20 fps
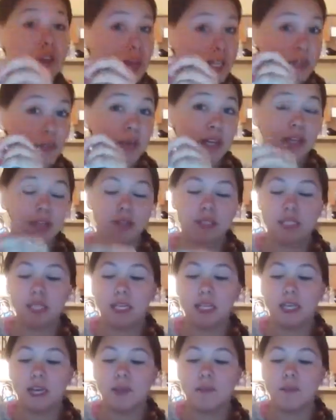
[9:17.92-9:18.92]
that's why you
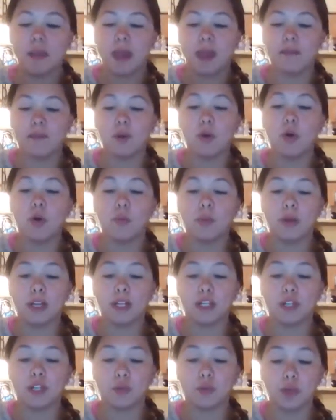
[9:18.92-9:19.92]
see I have a whole
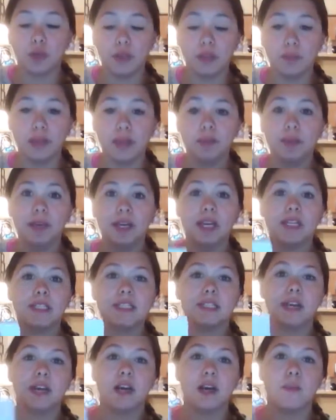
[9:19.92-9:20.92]
puncher with me,
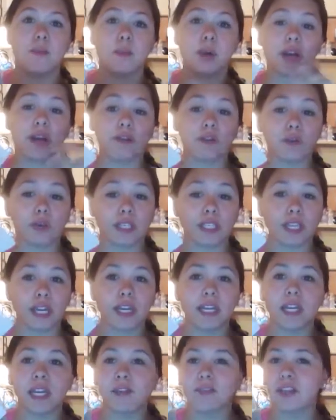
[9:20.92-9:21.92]
because whenever we're
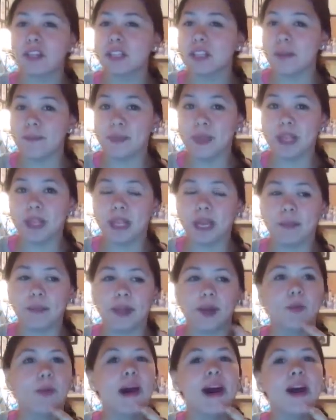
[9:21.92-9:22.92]
studying, if there's something that I'm
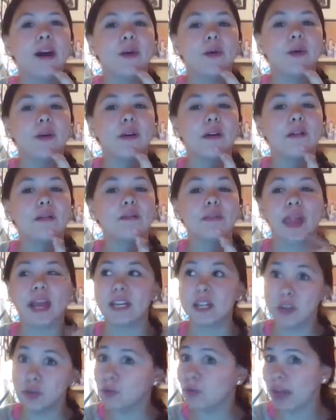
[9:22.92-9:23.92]
like, wow, I
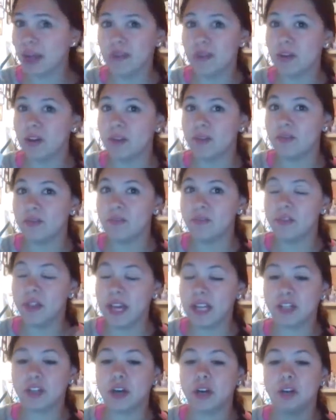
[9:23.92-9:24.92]
don't have a
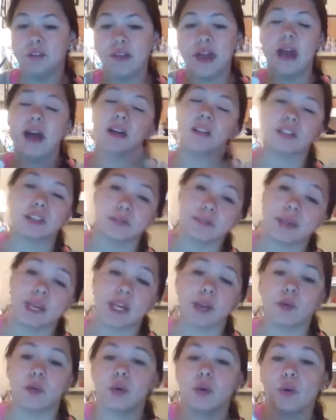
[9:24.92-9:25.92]
flashcard of that, I'll just make
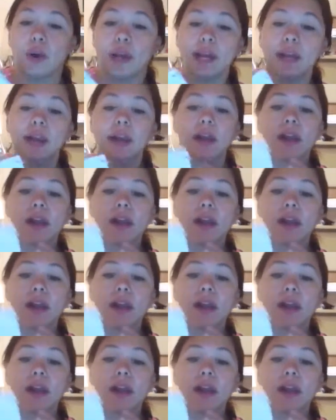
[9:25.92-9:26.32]
it real quick.